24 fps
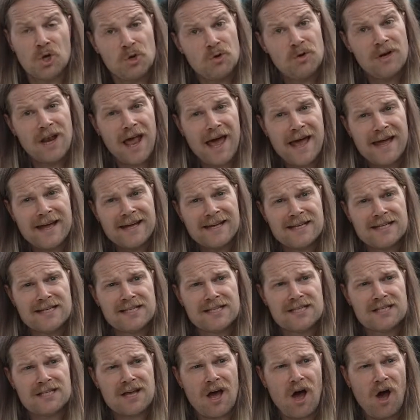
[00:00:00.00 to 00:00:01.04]

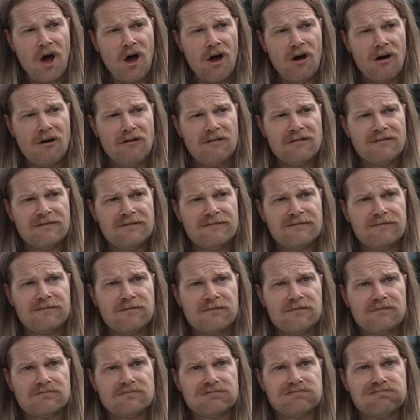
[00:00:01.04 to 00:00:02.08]
layers of,
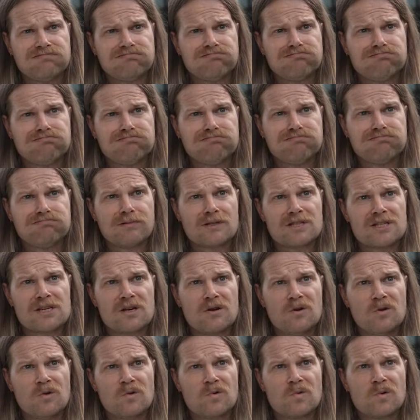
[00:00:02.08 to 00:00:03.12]
what's it
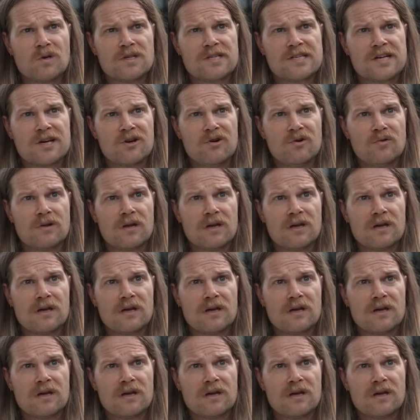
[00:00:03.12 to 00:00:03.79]
called?